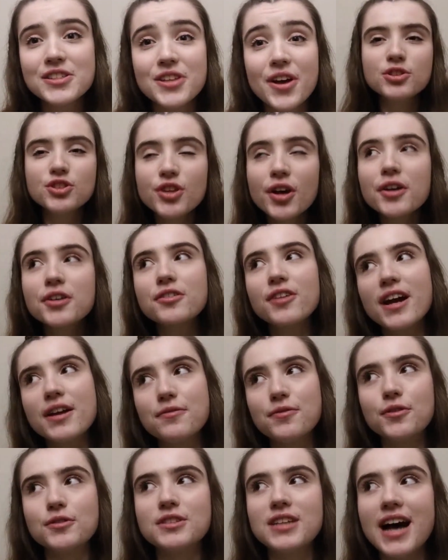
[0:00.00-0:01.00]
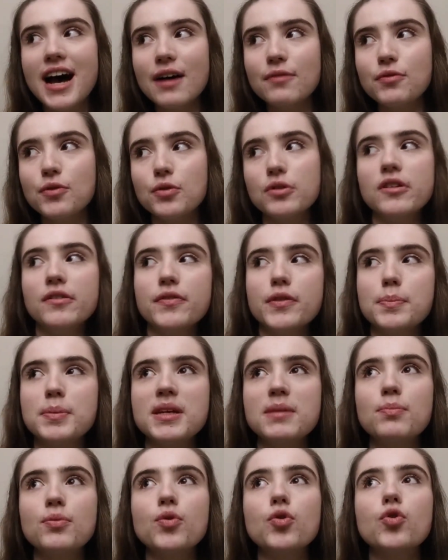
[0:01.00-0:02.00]
I'm so grateful to have all of
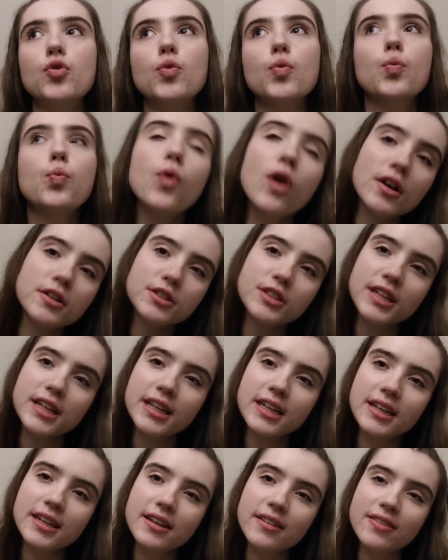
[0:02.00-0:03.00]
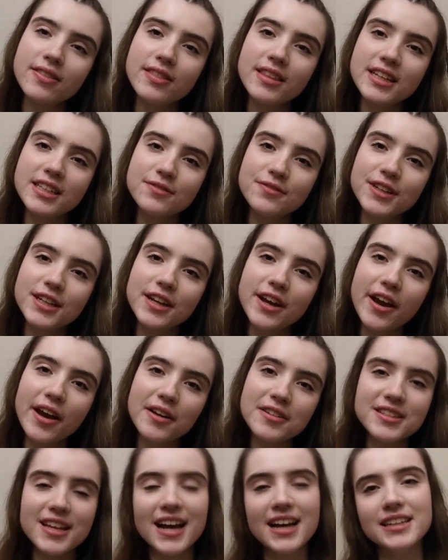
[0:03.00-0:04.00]
the people watching these
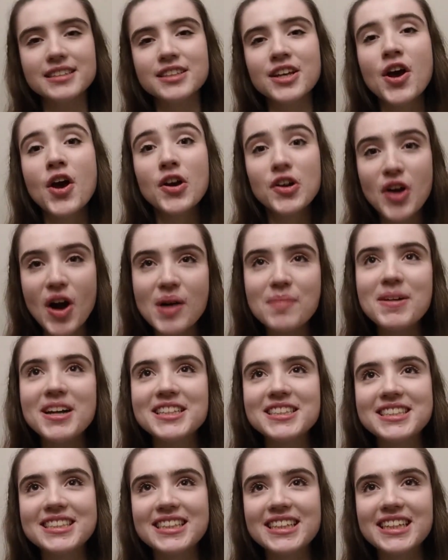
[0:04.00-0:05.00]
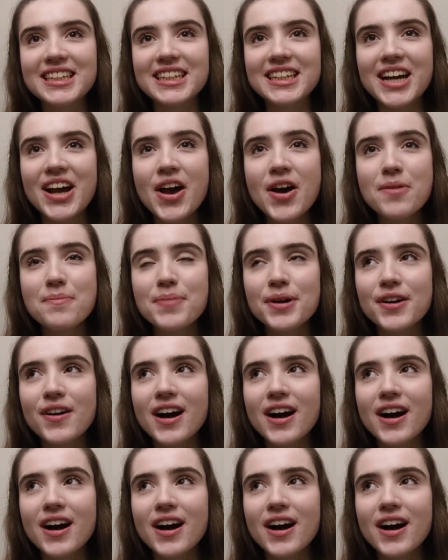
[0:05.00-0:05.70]
videos and commenting,